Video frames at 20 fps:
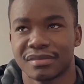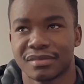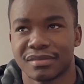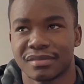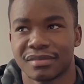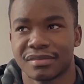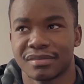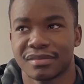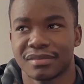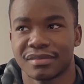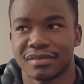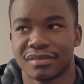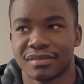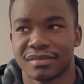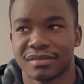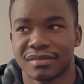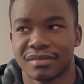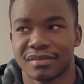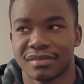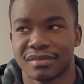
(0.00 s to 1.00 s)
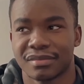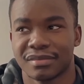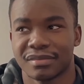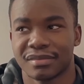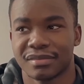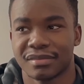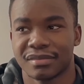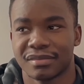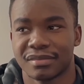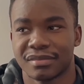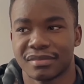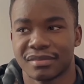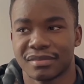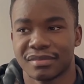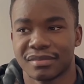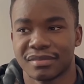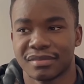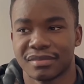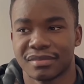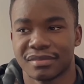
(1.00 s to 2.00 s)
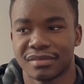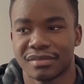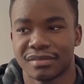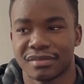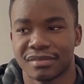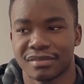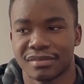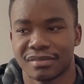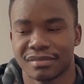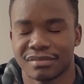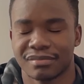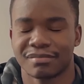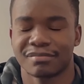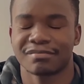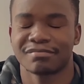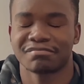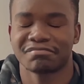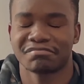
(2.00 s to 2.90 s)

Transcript: This person isn't speaking.